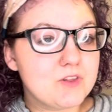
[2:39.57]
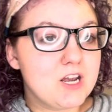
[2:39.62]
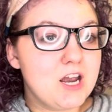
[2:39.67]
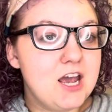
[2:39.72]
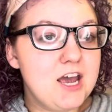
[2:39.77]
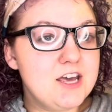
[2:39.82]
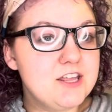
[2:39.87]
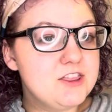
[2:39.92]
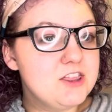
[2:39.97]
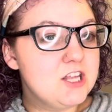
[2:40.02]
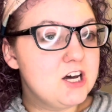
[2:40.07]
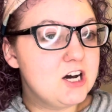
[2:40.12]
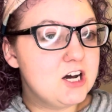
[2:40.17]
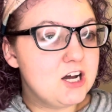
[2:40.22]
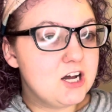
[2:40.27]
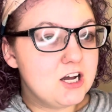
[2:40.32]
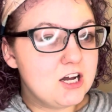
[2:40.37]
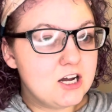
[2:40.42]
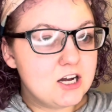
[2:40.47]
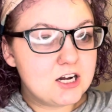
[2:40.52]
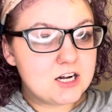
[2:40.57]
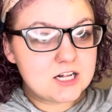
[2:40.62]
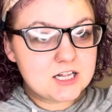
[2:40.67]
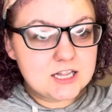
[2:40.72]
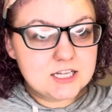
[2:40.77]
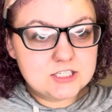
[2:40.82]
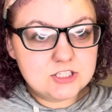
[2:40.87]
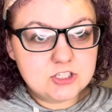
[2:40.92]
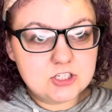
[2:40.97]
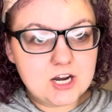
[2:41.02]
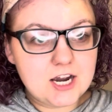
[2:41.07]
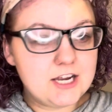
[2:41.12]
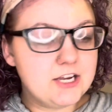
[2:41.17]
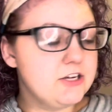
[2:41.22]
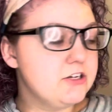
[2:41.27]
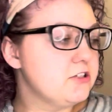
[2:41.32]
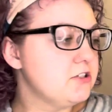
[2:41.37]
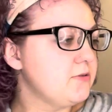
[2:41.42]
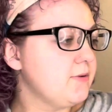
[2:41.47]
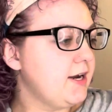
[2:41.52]
And the cleanser I
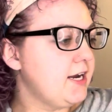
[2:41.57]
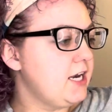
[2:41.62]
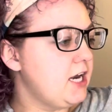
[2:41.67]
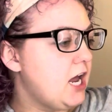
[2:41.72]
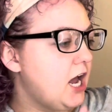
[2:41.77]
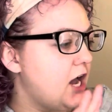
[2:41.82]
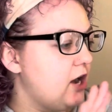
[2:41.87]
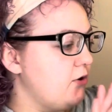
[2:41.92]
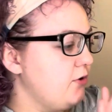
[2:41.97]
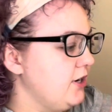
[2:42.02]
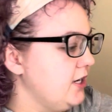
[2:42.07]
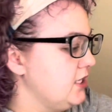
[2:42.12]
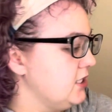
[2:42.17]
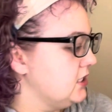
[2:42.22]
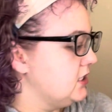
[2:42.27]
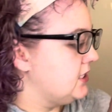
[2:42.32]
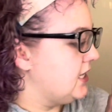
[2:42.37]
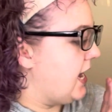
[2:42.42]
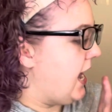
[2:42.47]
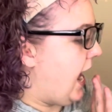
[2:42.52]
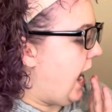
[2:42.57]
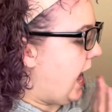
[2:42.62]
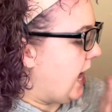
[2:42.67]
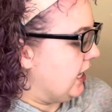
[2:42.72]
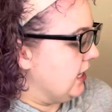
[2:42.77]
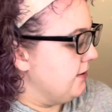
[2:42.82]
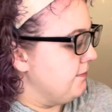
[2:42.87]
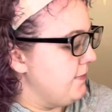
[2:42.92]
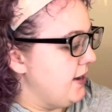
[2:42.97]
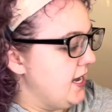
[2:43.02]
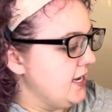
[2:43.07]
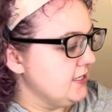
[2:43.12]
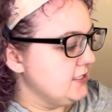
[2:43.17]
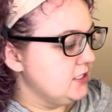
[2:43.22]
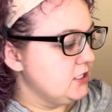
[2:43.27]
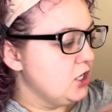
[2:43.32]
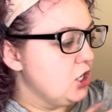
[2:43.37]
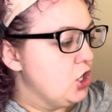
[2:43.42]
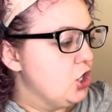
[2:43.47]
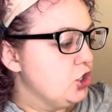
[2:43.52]
use right now is the LMS
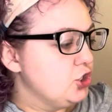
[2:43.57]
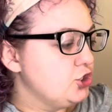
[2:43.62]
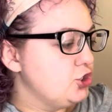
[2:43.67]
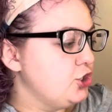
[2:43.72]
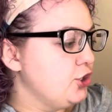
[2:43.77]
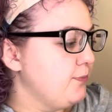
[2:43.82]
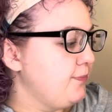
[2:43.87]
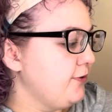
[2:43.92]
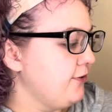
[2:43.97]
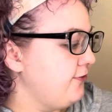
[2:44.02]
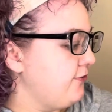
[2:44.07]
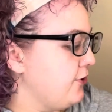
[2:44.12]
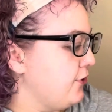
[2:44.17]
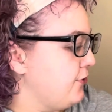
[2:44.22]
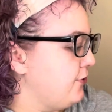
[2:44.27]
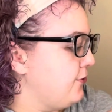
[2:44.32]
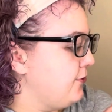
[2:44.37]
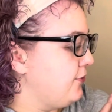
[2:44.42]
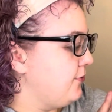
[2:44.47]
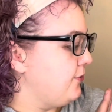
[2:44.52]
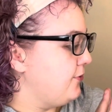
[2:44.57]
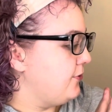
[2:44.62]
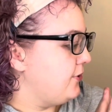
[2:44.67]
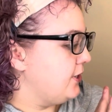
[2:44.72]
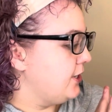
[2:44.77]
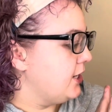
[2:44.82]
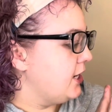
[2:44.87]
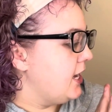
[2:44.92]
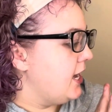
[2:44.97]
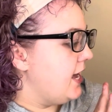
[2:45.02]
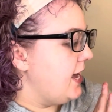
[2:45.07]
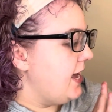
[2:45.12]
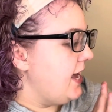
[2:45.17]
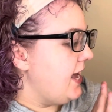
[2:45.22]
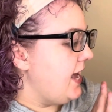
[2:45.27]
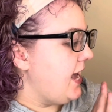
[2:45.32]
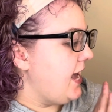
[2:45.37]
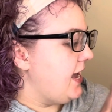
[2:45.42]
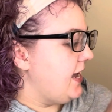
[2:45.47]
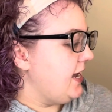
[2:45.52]
Superfood
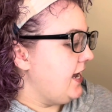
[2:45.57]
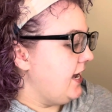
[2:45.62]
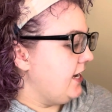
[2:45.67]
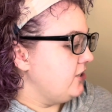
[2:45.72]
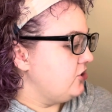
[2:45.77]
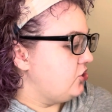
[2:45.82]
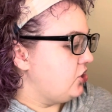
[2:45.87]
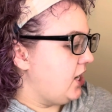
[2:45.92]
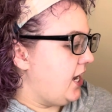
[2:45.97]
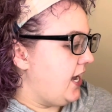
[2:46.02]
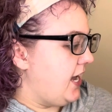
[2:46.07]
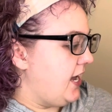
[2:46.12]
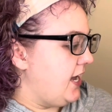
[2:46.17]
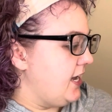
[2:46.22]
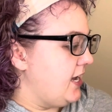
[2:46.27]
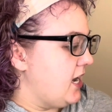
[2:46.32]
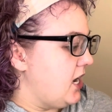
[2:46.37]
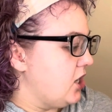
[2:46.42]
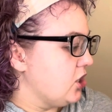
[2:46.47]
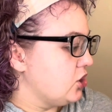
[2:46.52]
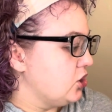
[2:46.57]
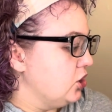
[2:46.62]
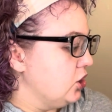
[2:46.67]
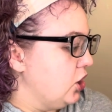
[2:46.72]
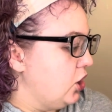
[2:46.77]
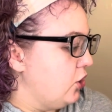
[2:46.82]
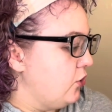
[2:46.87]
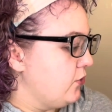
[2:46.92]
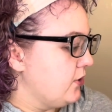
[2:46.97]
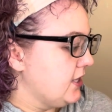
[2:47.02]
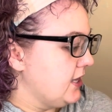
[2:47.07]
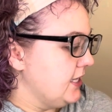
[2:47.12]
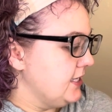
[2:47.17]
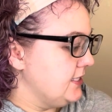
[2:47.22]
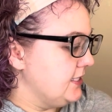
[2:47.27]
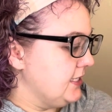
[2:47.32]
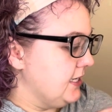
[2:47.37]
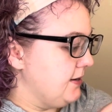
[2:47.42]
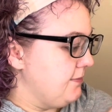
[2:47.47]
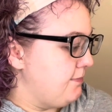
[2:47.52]
AHA Glow
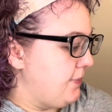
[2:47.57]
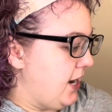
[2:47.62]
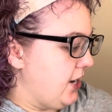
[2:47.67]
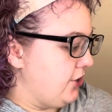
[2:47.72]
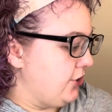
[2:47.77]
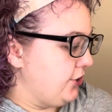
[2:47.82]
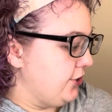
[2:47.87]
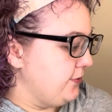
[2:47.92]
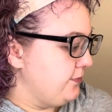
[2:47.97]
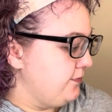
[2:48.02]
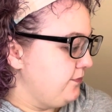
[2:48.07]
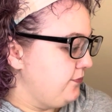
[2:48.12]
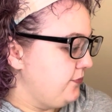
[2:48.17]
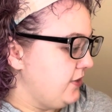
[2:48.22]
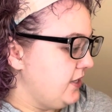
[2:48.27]
Cleansing Butter.